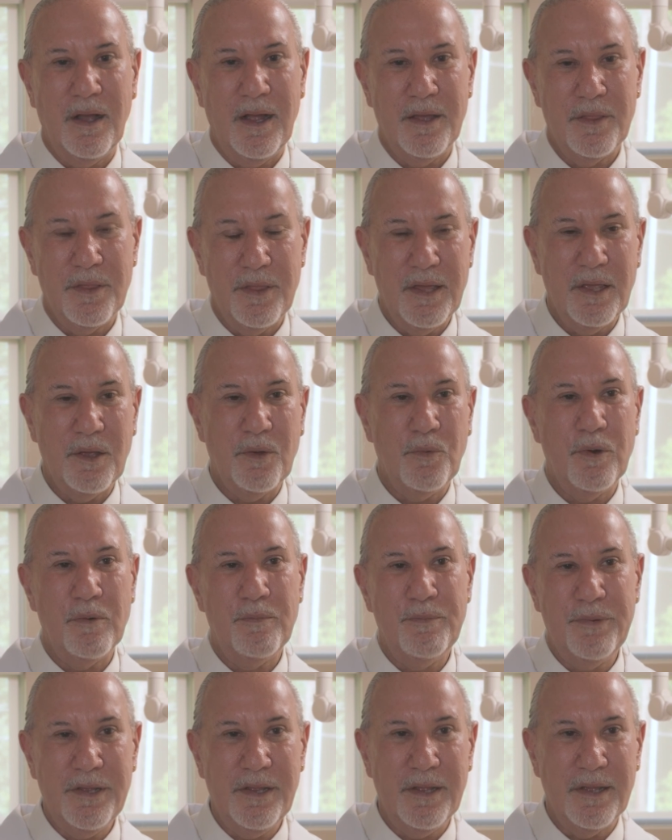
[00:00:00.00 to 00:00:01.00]
I think
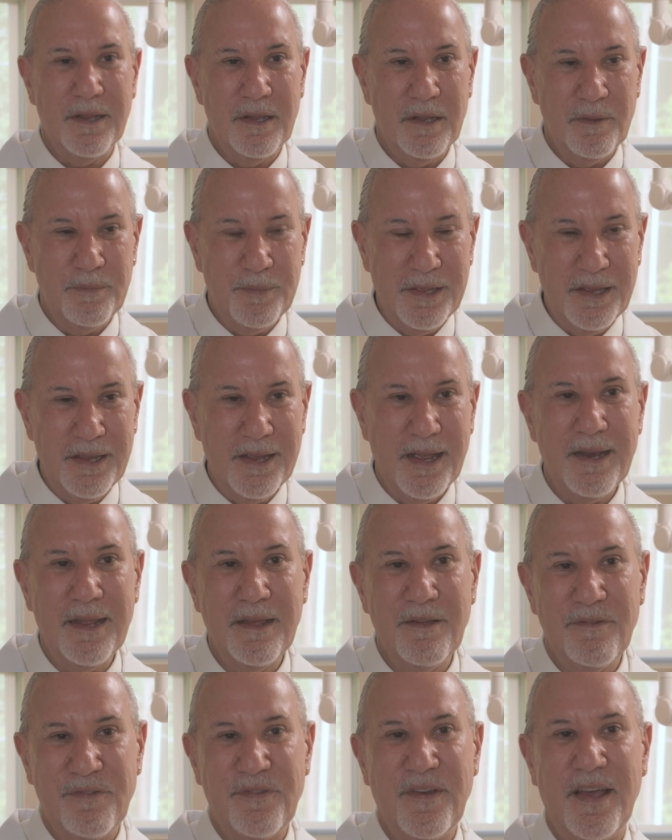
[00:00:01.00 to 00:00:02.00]
we're in the
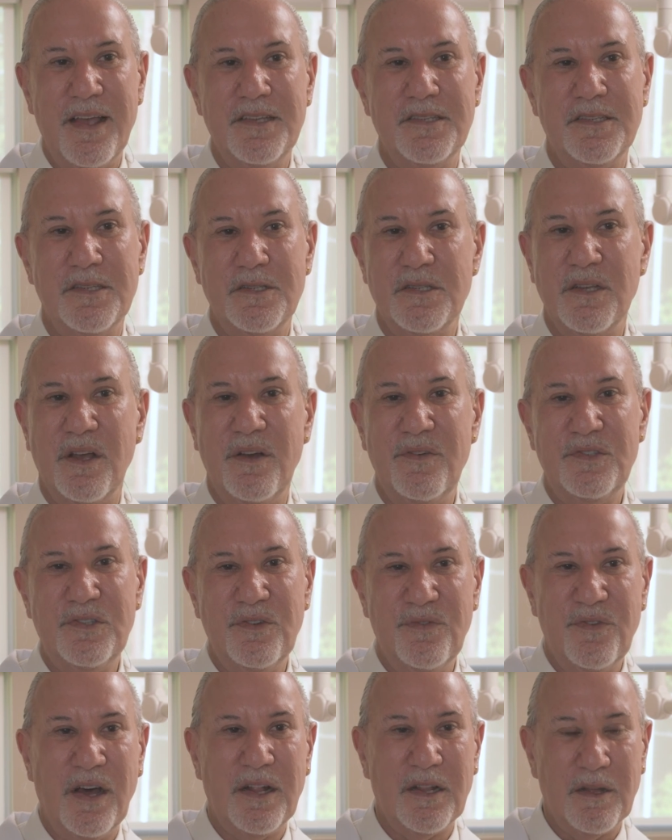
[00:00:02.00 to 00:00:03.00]
beginning phases of
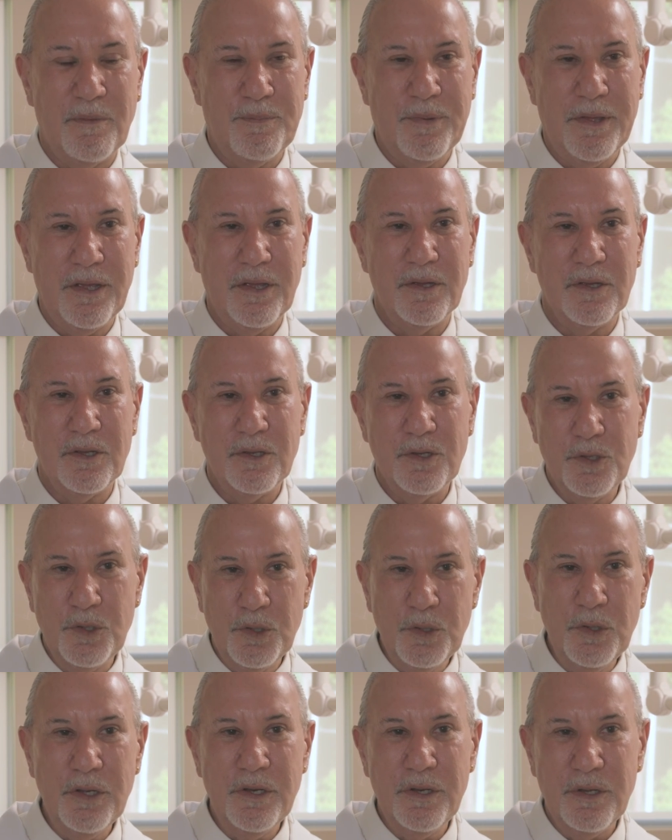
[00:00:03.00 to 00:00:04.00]
developing
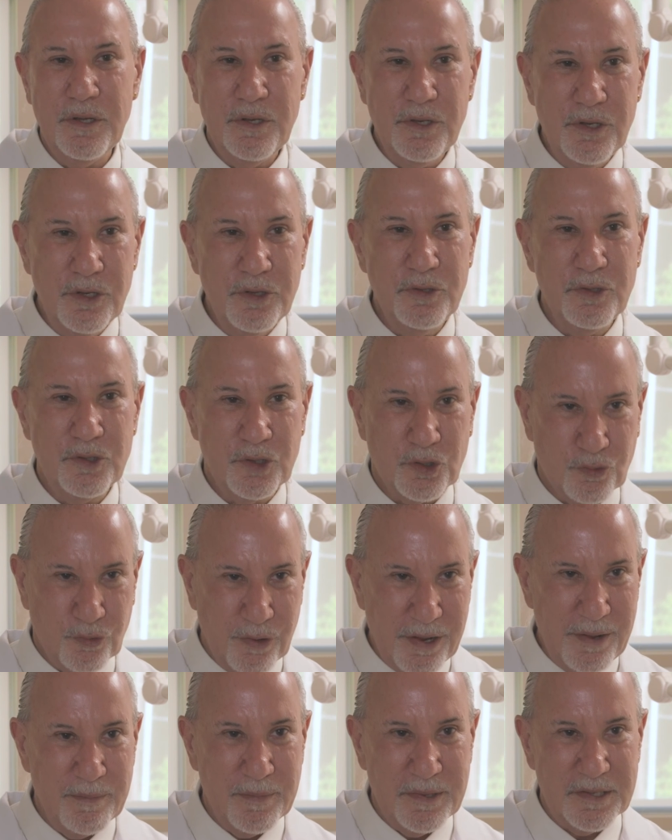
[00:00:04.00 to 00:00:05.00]
good new
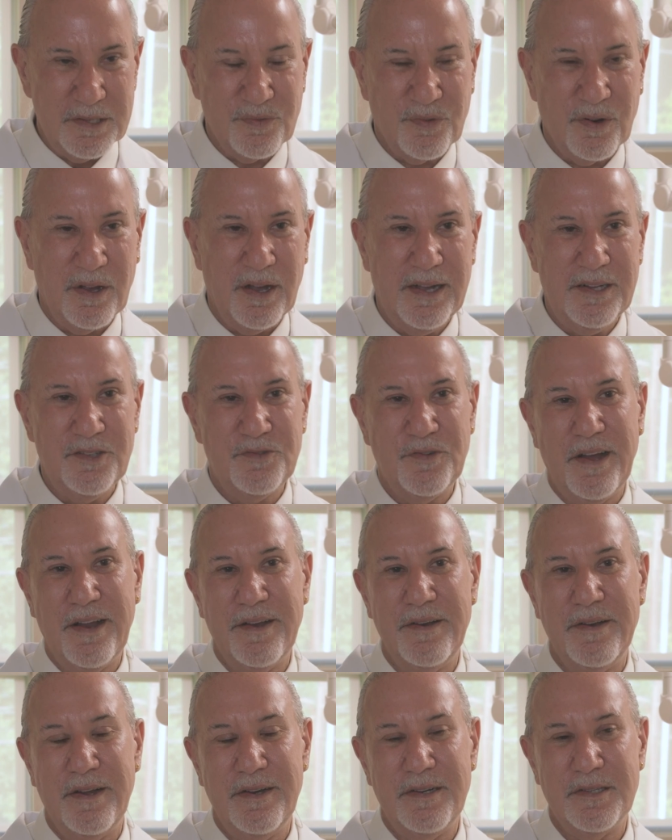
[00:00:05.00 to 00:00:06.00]
treatments for
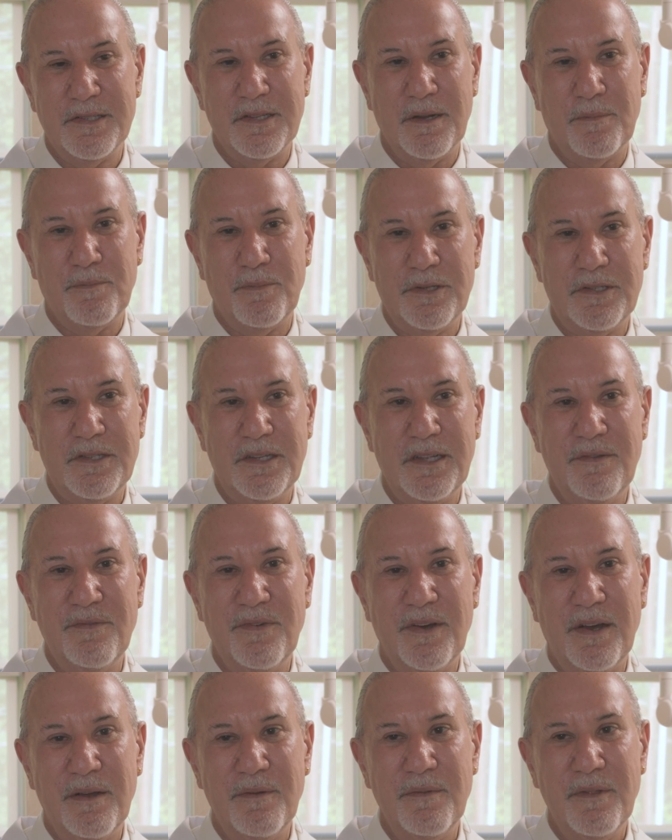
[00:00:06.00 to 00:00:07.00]
hidradenitis
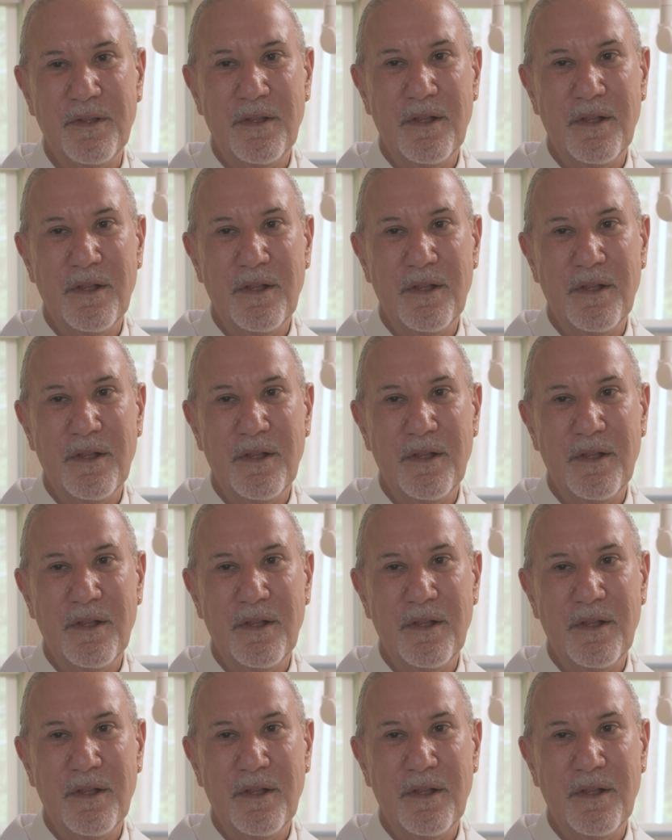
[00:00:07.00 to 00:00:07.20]
suppurativa.